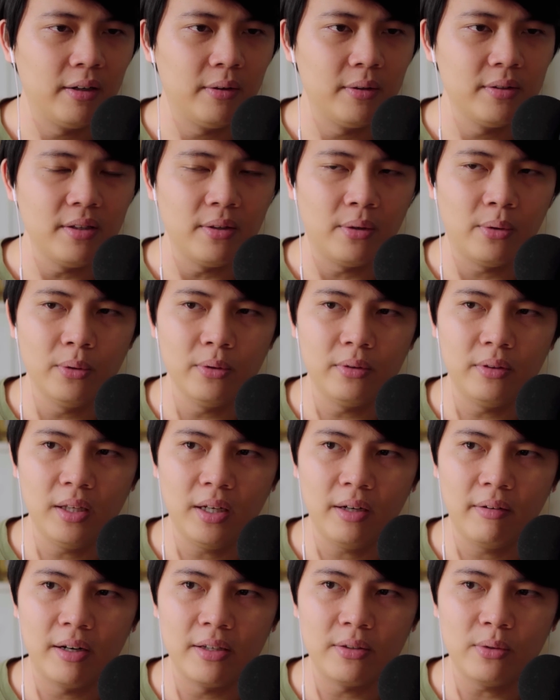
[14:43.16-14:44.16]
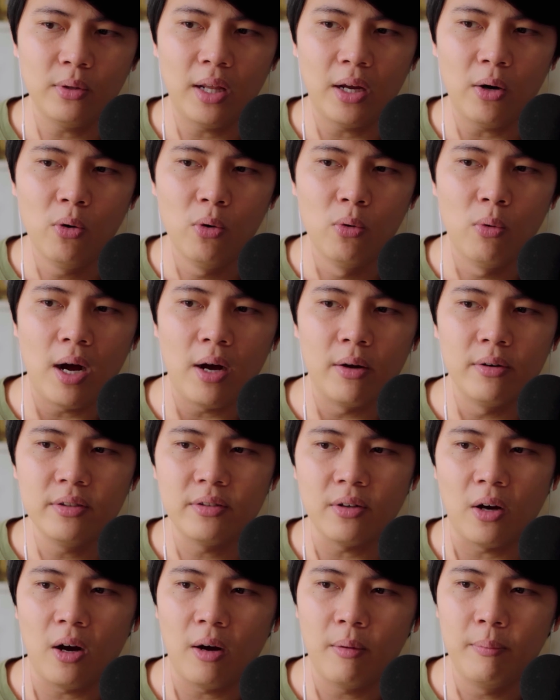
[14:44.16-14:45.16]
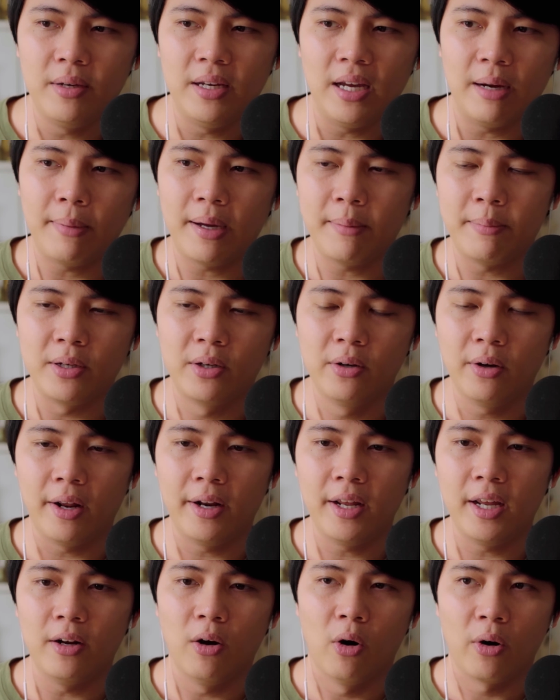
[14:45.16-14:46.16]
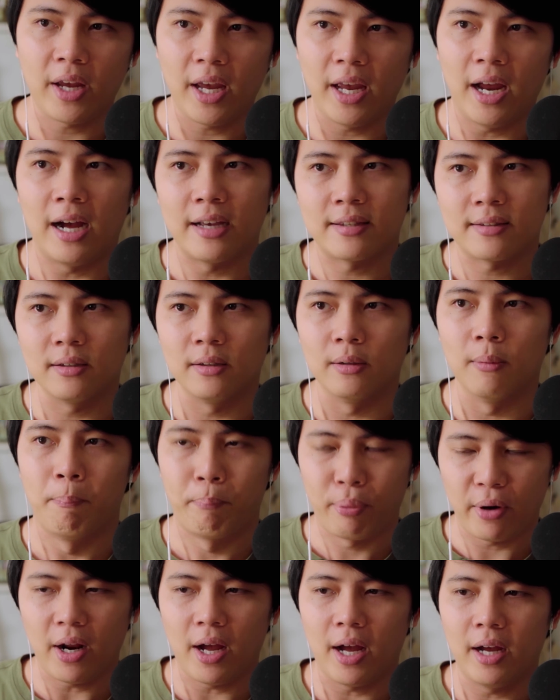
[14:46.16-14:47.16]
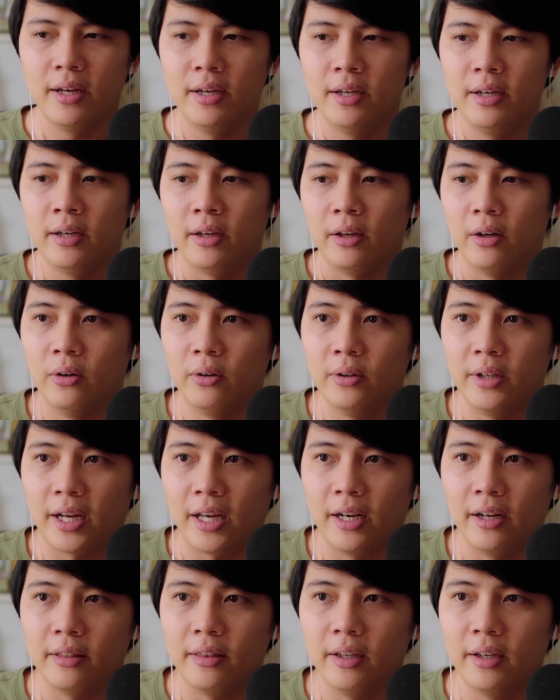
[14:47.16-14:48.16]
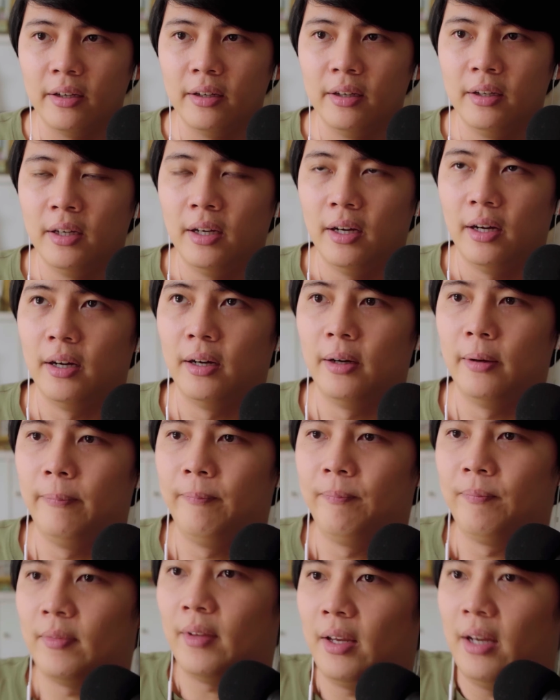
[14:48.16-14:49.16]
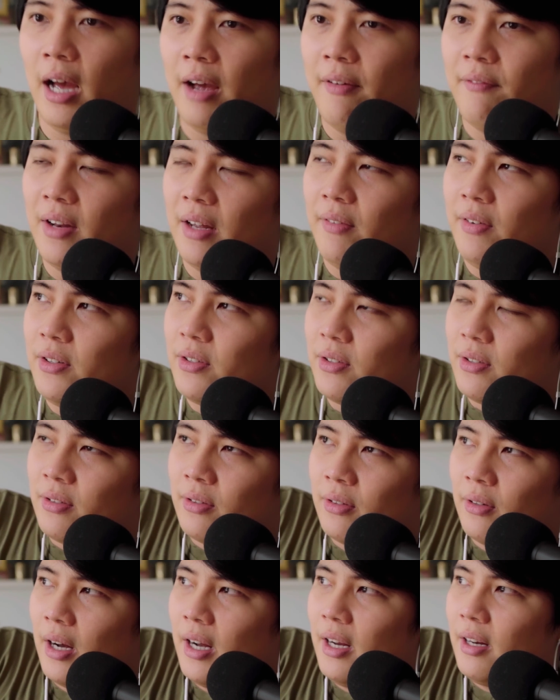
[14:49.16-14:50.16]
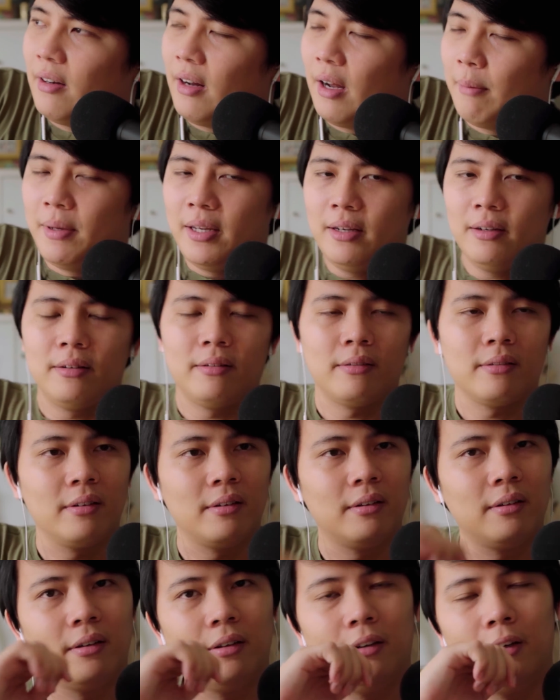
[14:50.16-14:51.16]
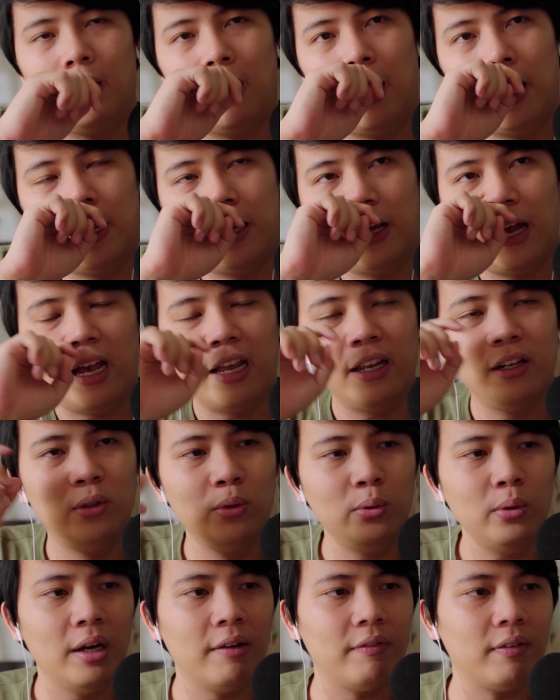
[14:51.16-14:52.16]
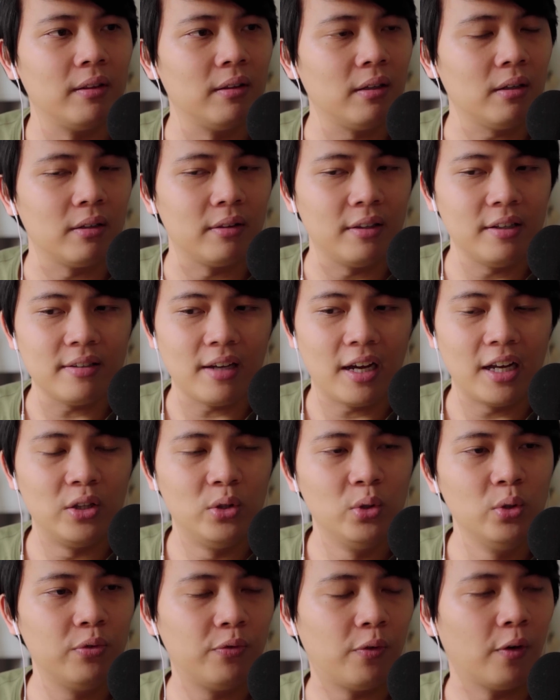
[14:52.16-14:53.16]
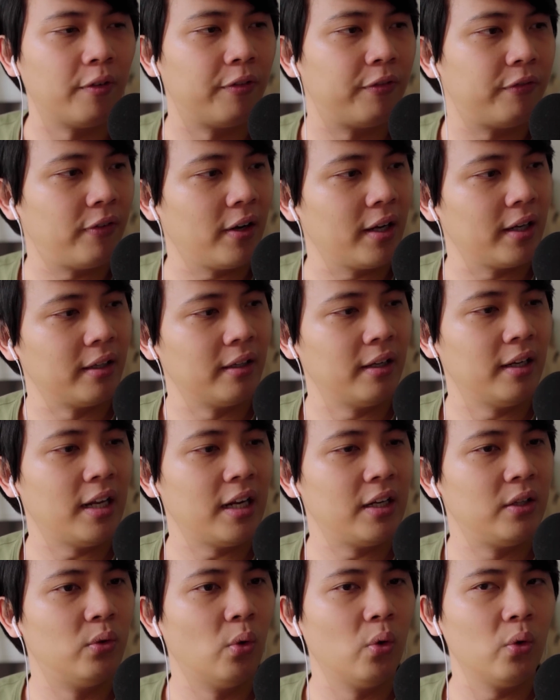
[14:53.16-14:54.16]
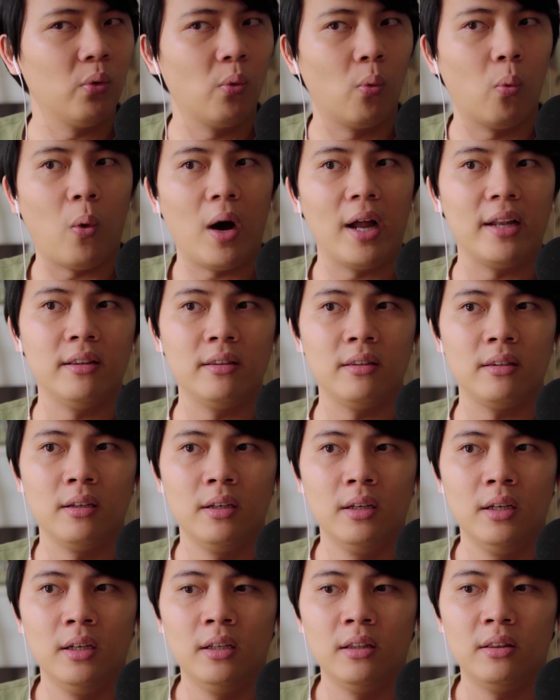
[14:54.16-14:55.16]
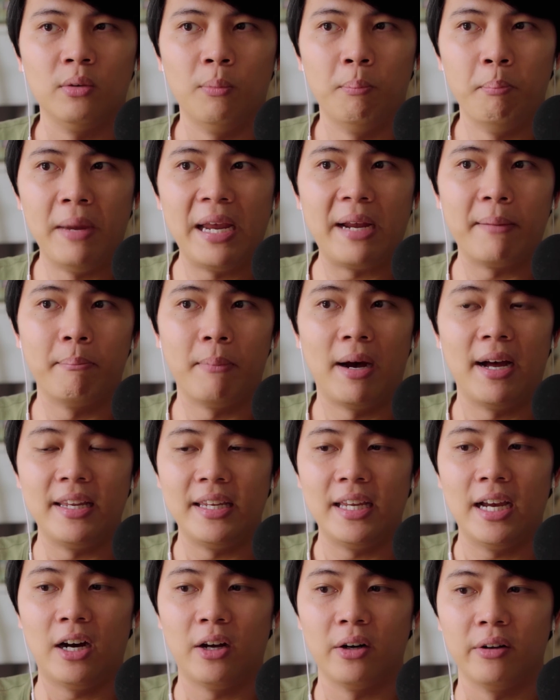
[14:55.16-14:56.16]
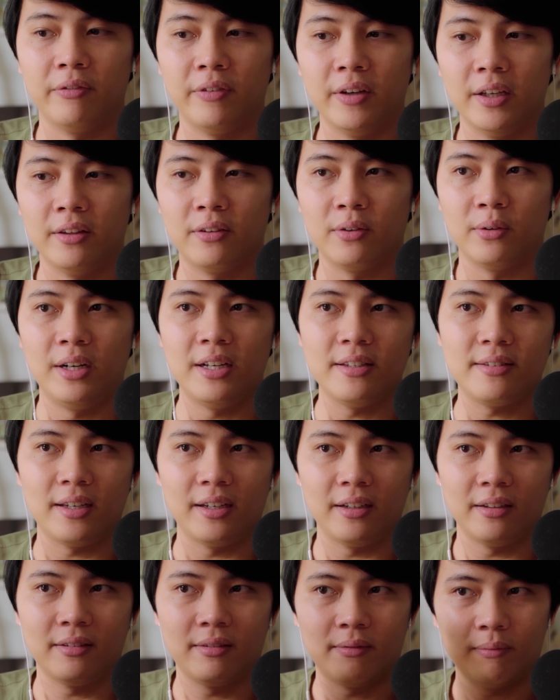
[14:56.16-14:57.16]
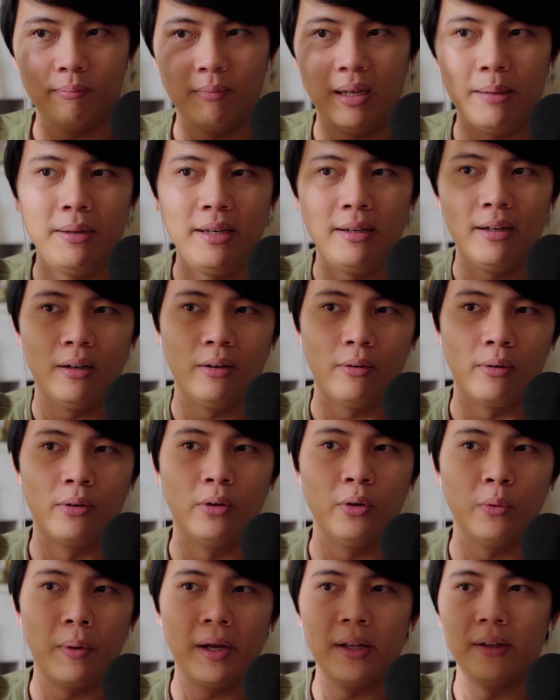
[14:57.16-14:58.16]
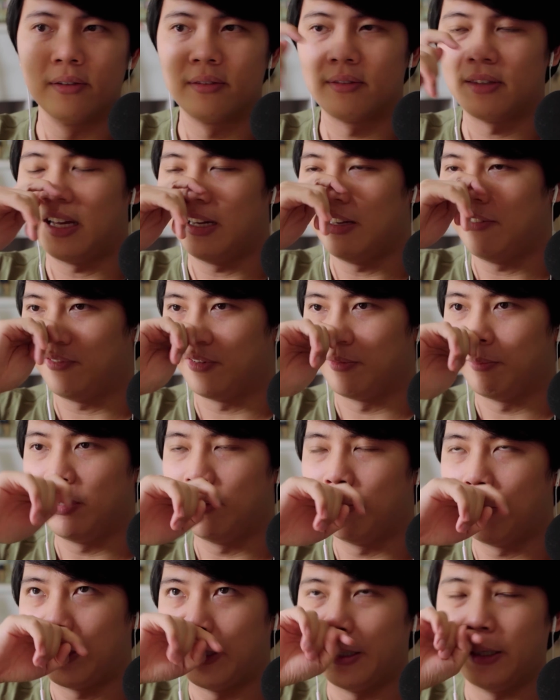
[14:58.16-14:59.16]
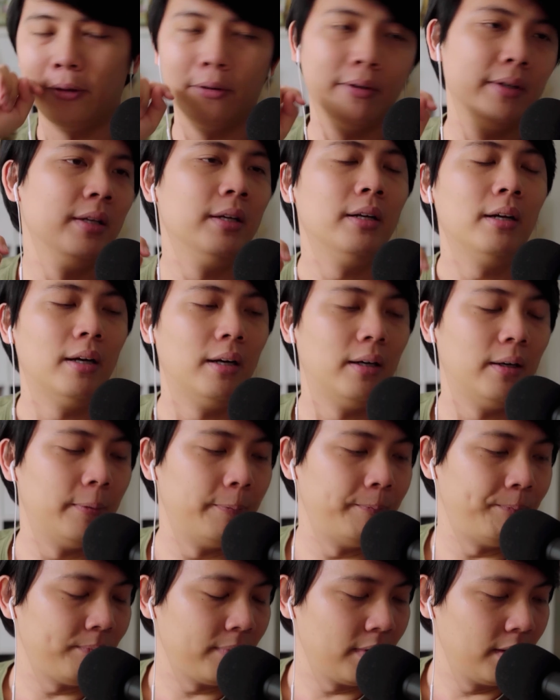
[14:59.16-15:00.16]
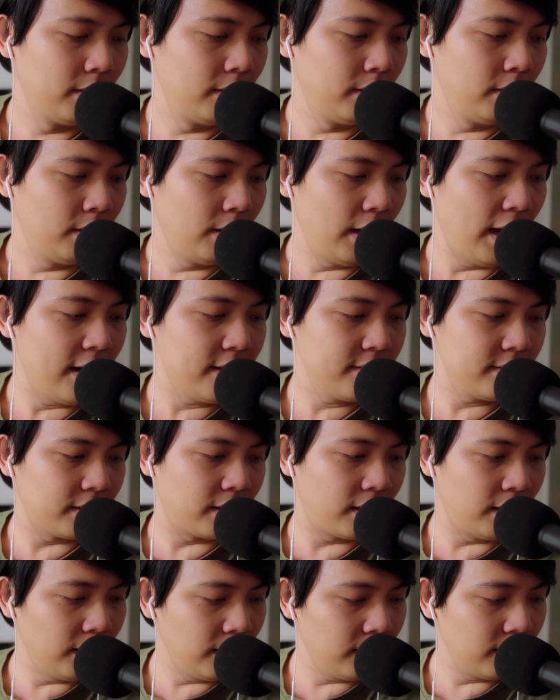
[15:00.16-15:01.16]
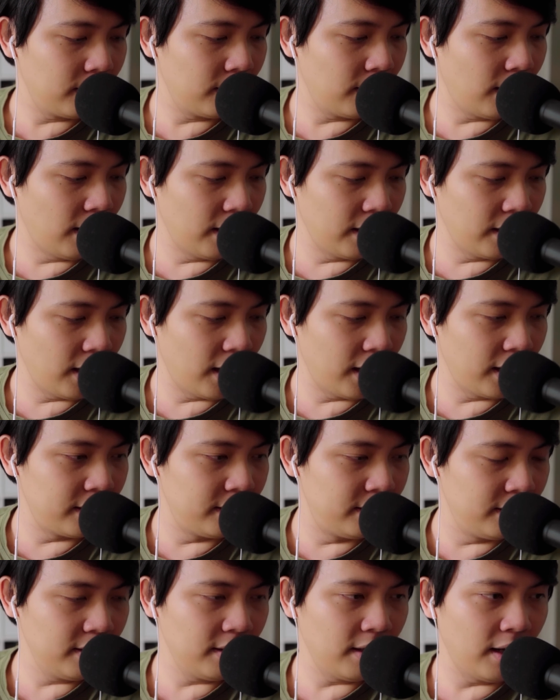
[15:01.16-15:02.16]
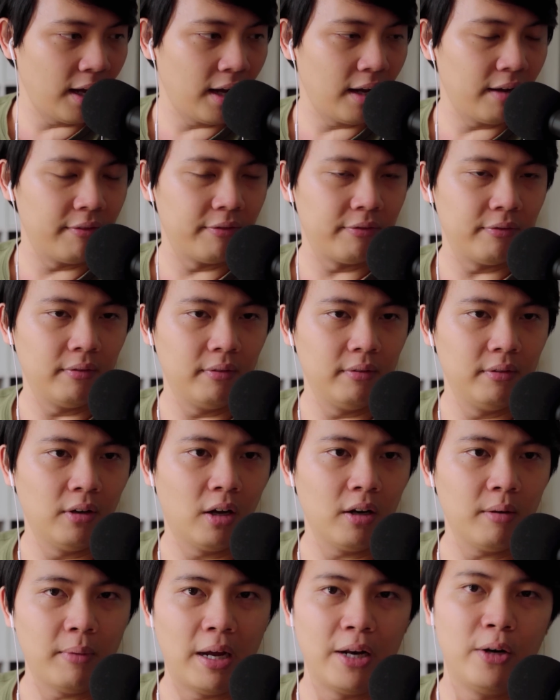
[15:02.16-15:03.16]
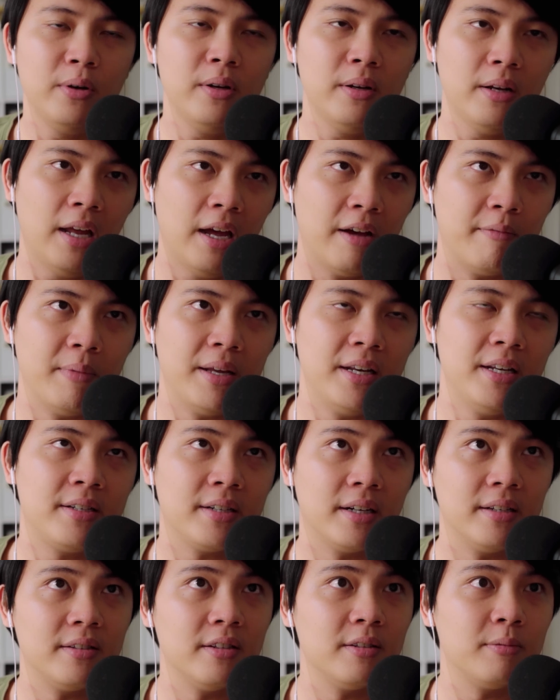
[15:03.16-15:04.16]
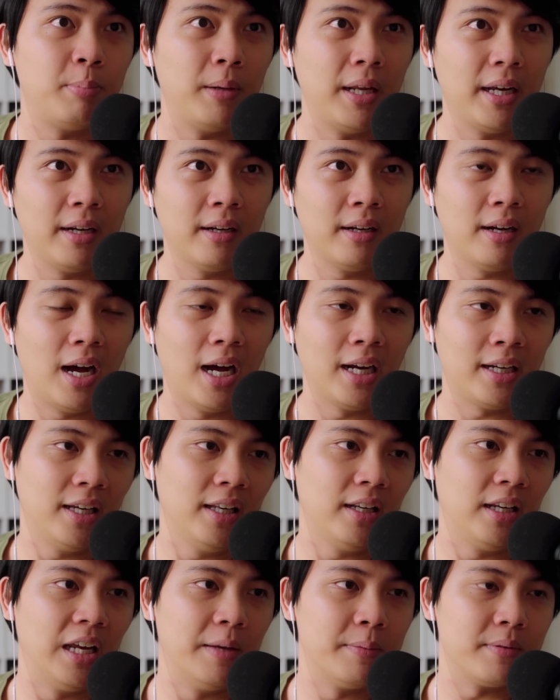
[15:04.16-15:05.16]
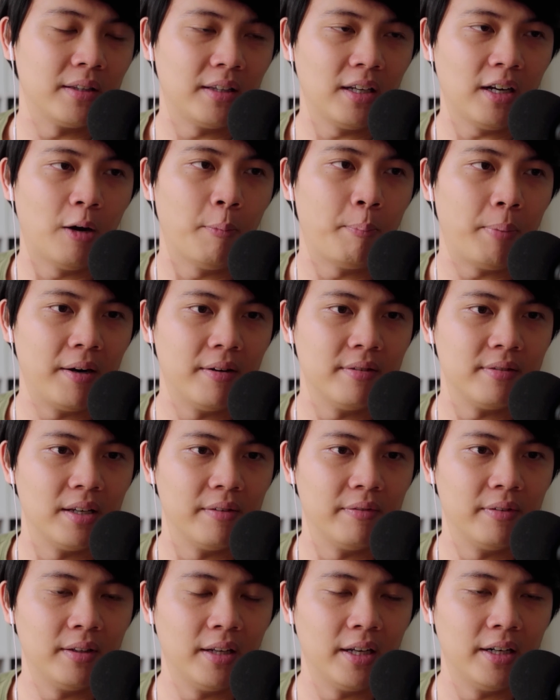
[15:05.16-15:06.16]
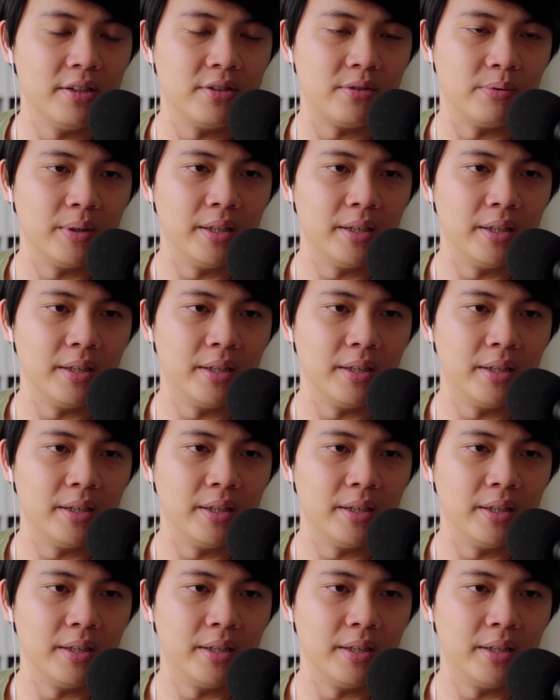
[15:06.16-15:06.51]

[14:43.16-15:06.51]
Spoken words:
There was that whole thing, right? So like, oh wow, this is a hobby. I might be good at it. Okay, hustle. Brah! You know, that kind of thing. I've never tried. I mean, I do have a lot of things I do for fun, and I don't want to make money out of it. So that's like maybe a good way to start it for me right now. As a kid, I don't have many chances playing arcade games. I think our parents never let us